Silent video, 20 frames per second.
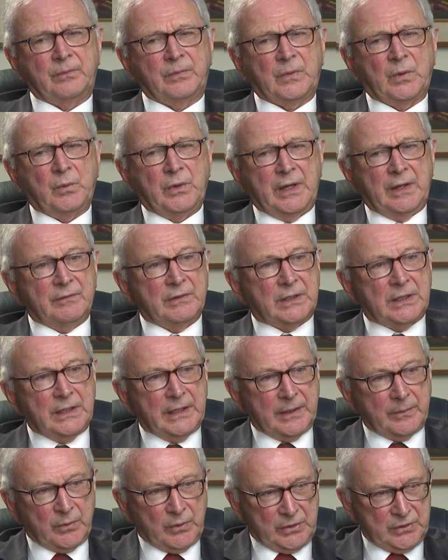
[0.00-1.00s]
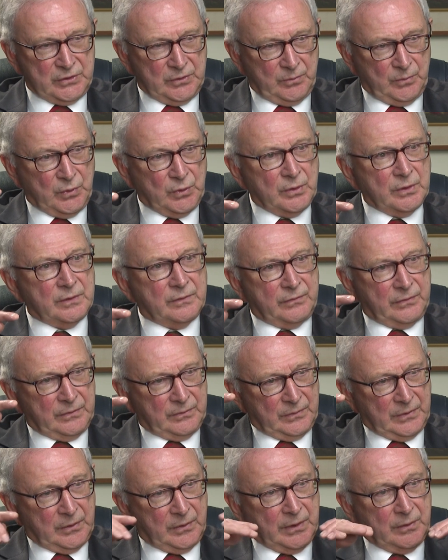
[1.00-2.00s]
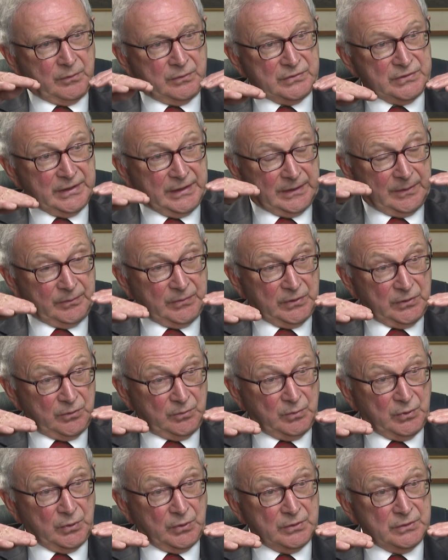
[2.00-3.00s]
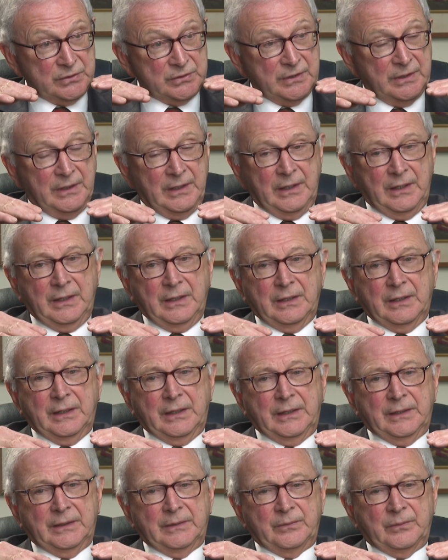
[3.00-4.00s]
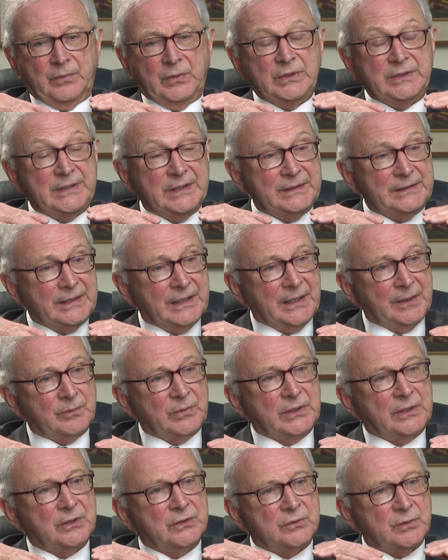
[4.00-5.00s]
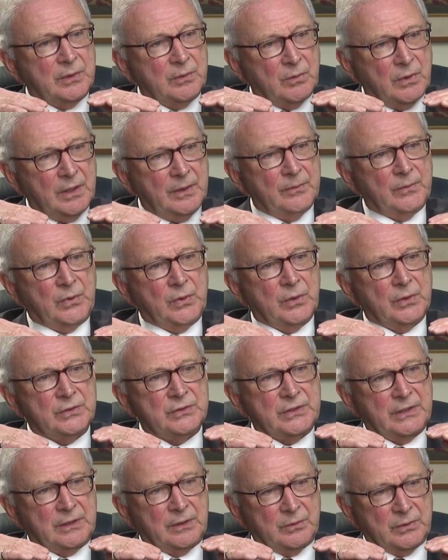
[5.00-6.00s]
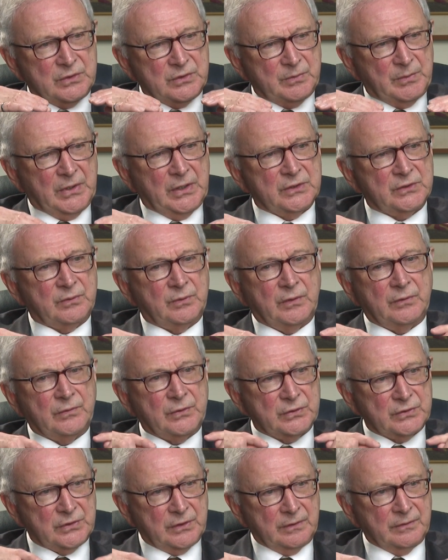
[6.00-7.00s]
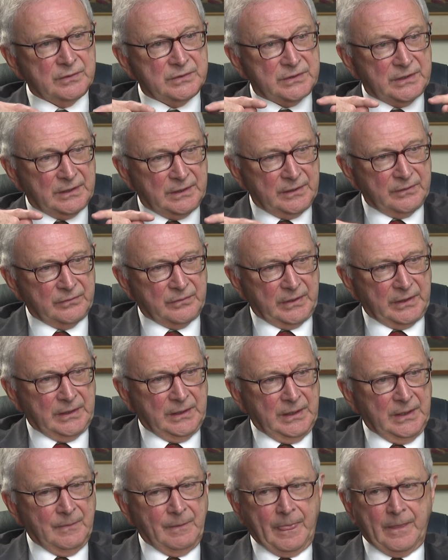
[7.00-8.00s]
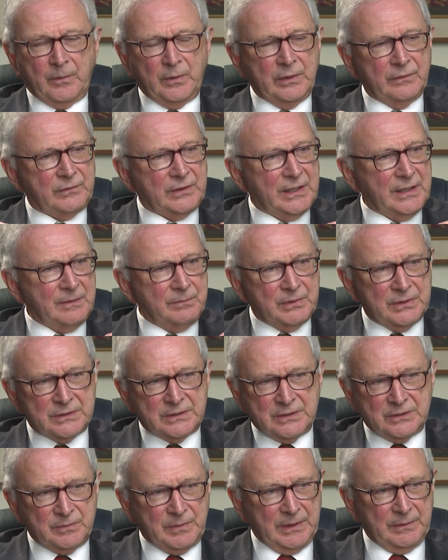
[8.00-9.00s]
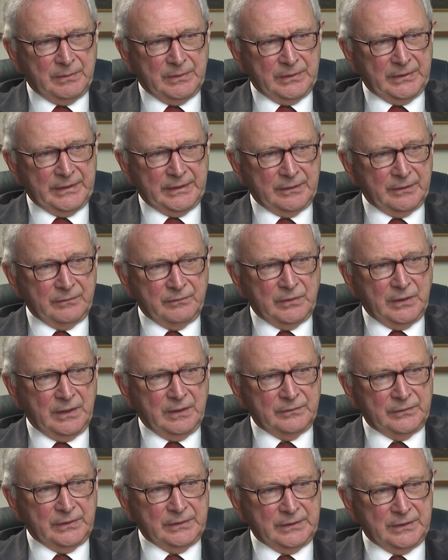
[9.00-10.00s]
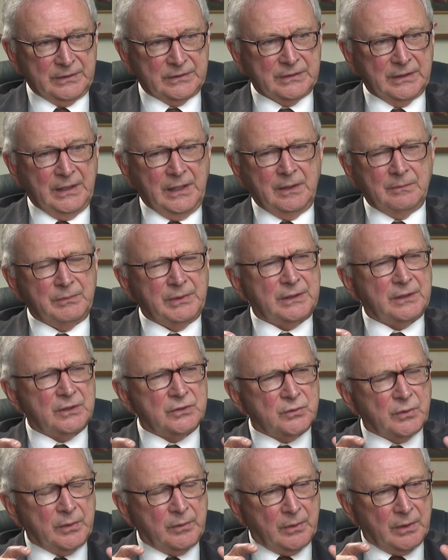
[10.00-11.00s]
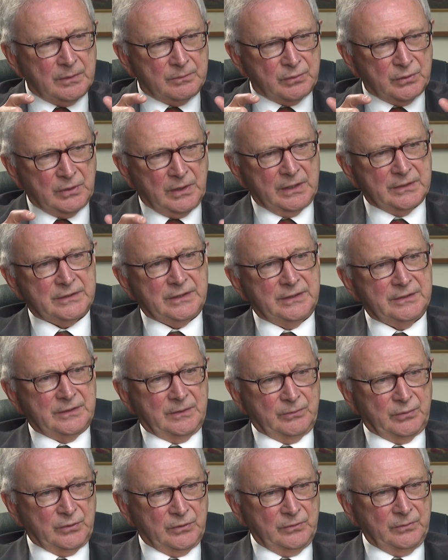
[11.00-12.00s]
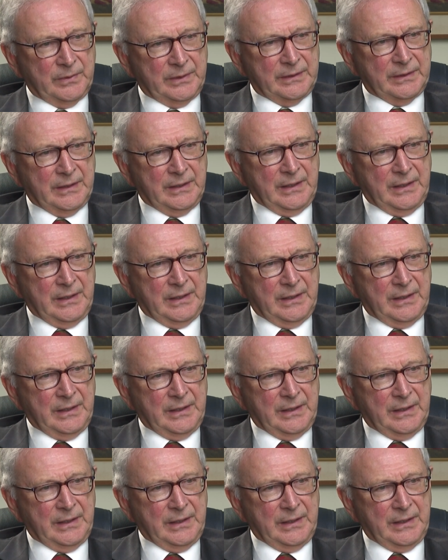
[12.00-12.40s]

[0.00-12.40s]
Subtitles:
we have a collaboration board, if you know how we're set up the new boards. We did that because we want boards that are responsible for service delivery. We have key business people that are involved in this because we want process improvement.